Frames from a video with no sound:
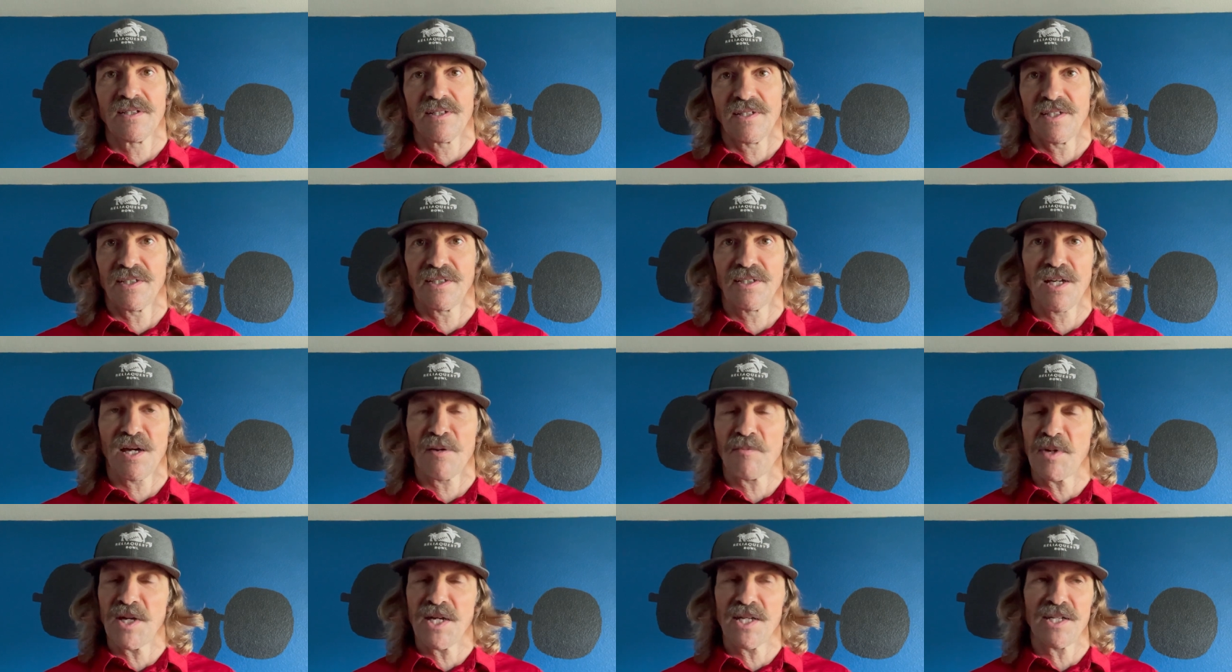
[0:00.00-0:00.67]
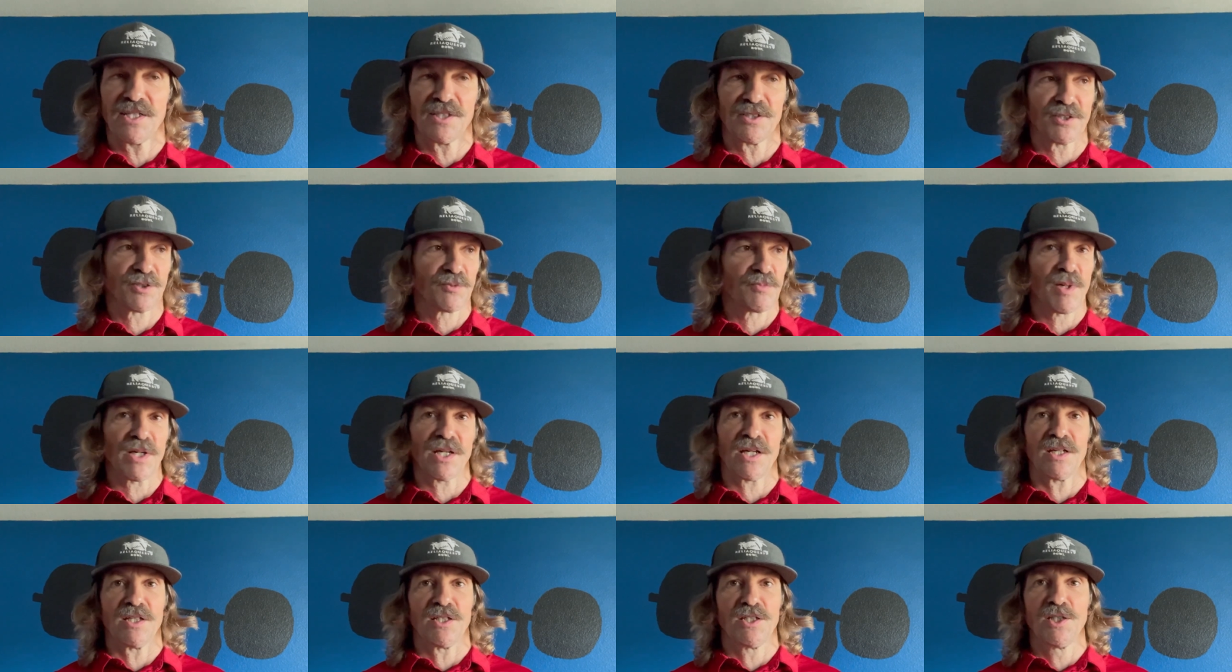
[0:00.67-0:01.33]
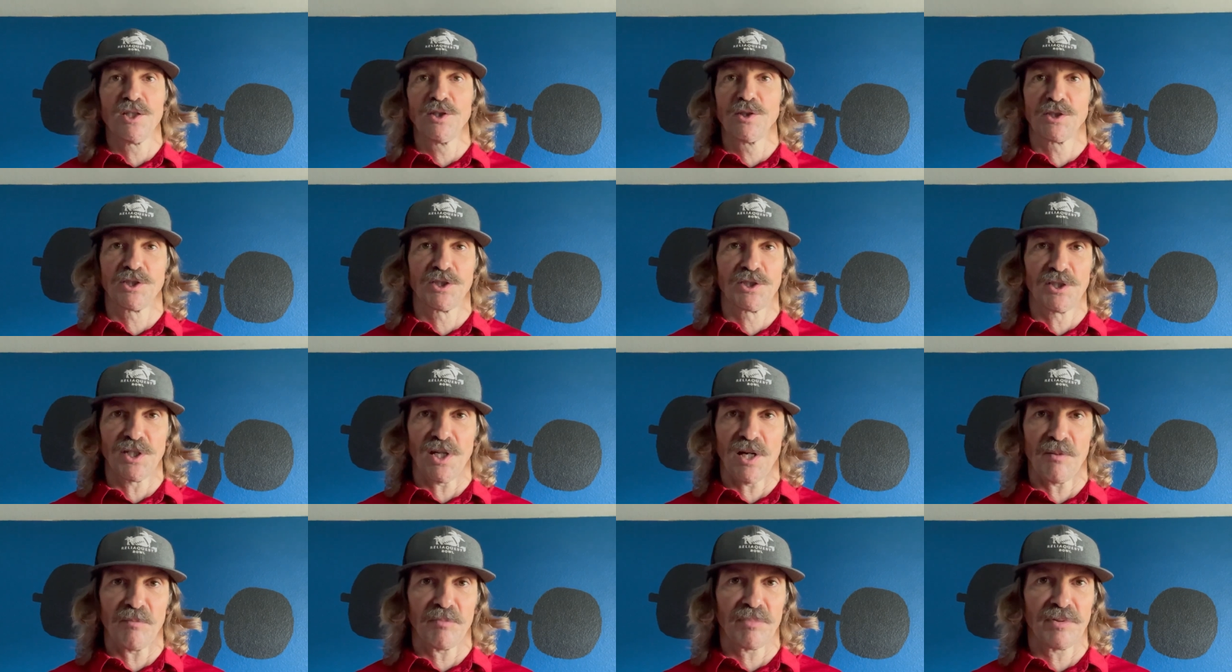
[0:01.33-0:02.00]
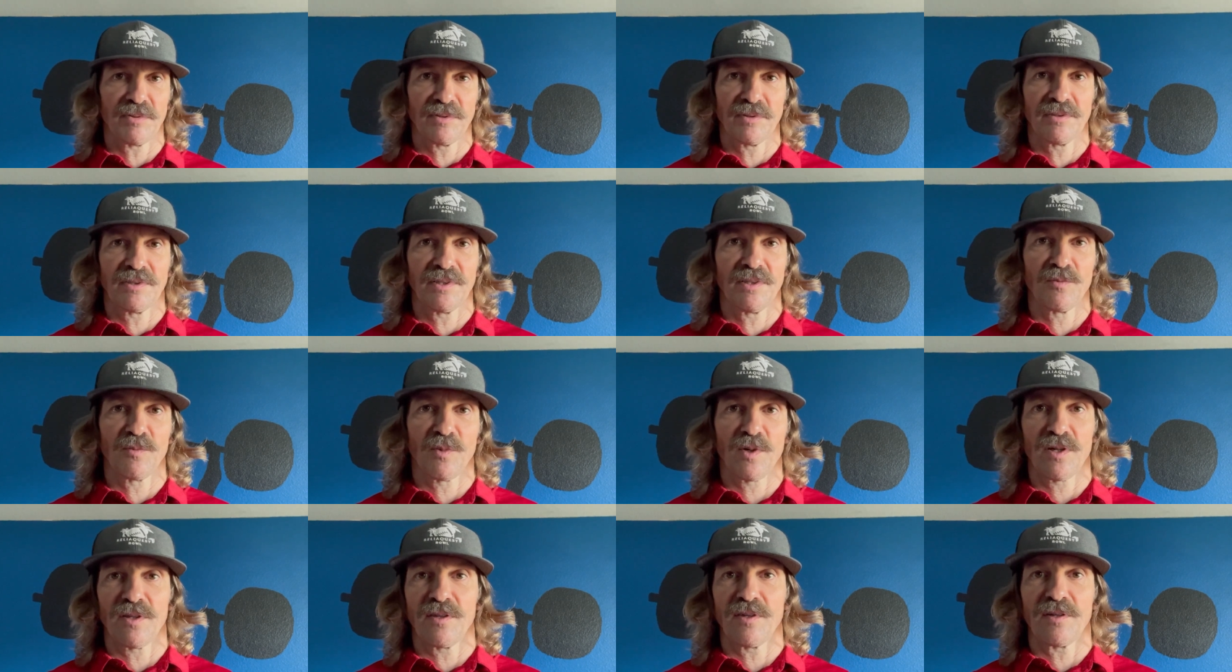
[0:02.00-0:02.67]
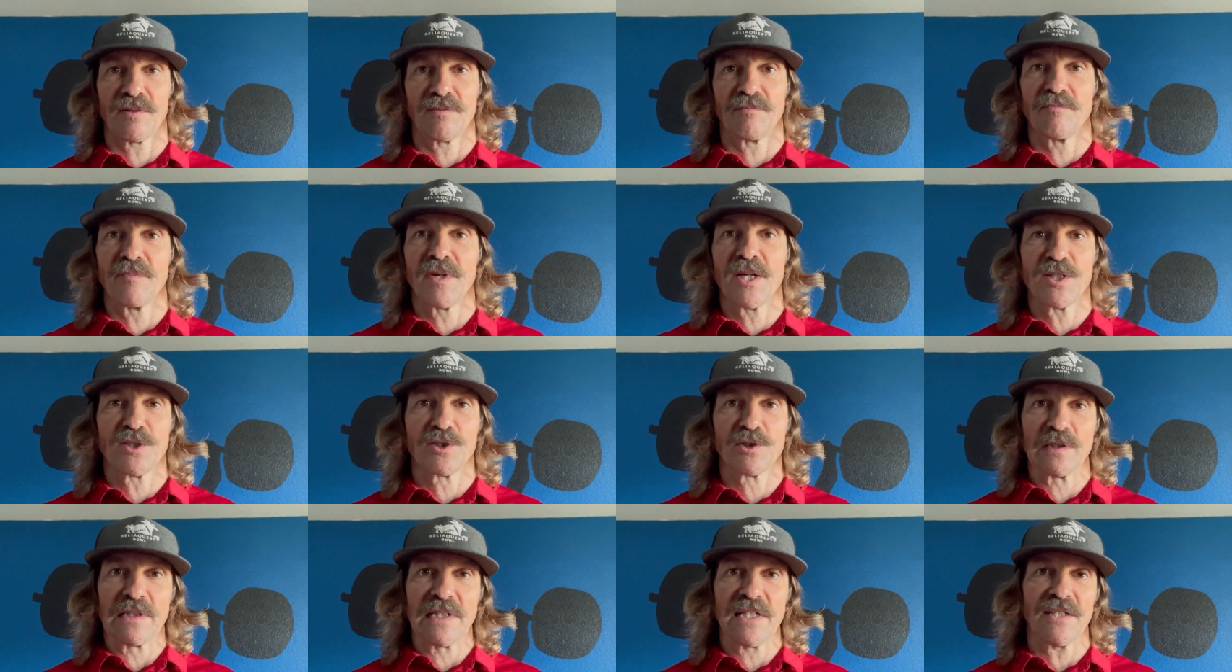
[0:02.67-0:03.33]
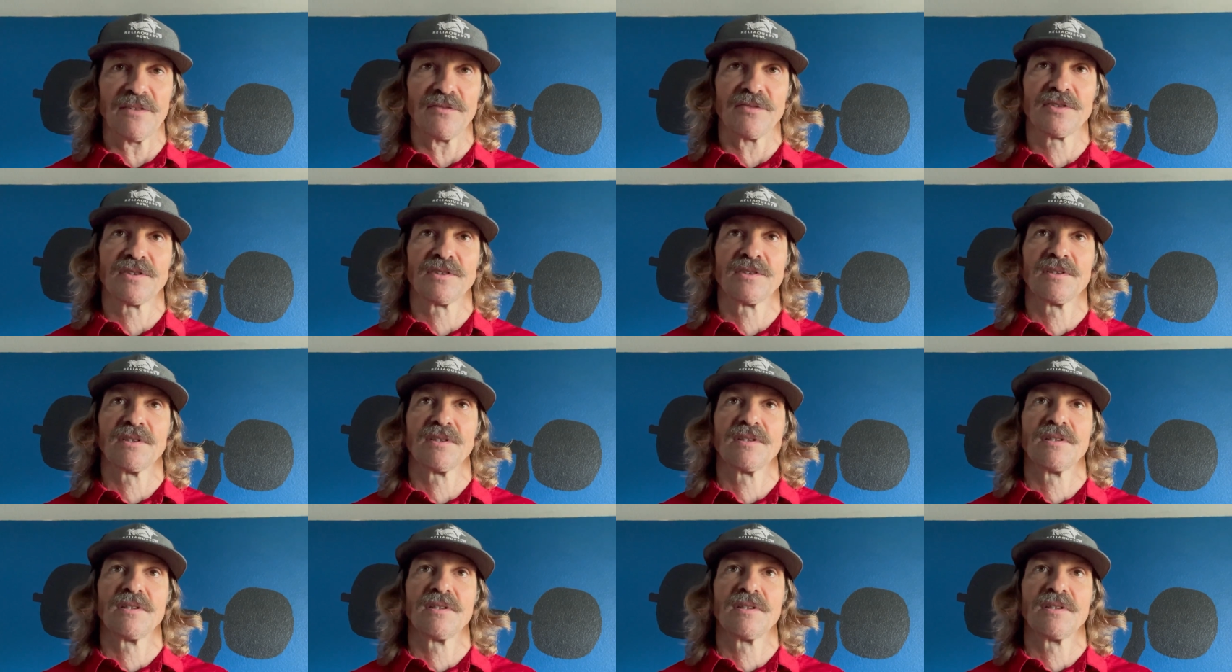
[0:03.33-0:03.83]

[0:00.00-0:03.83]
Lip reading: and come in and just make a huge jump in one of their major lifts.